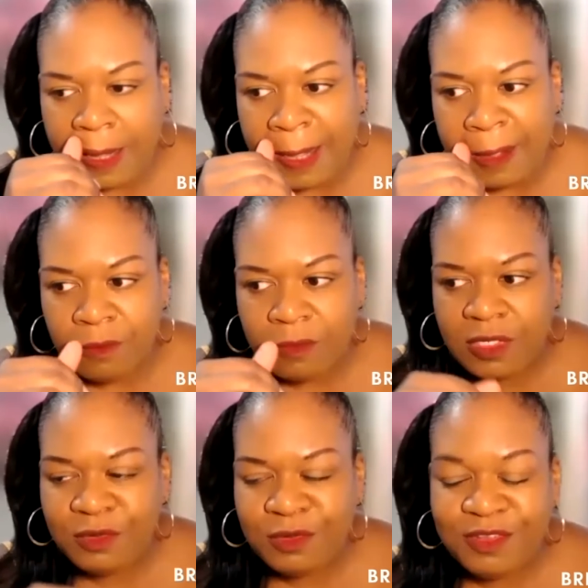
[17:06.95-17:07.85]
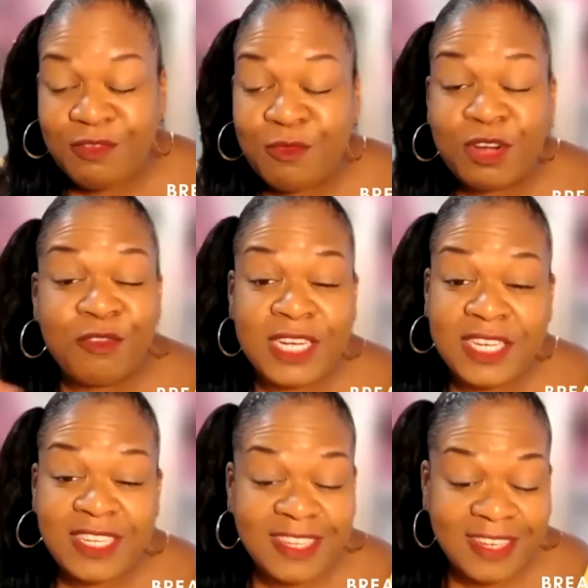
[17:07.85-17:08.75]
um, you were
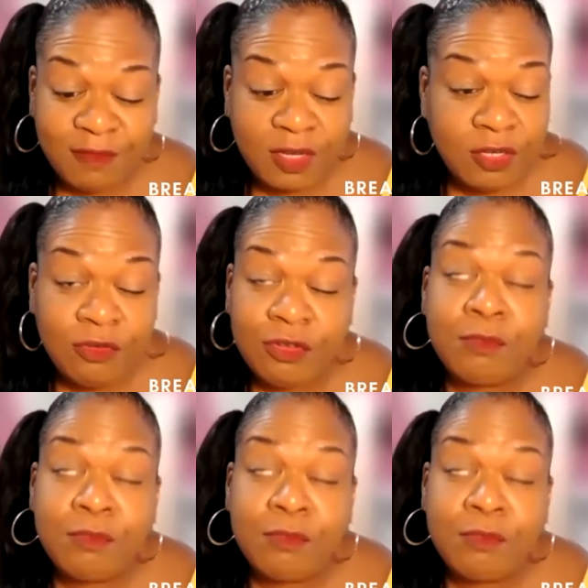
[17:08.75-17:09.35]
gracious enough because you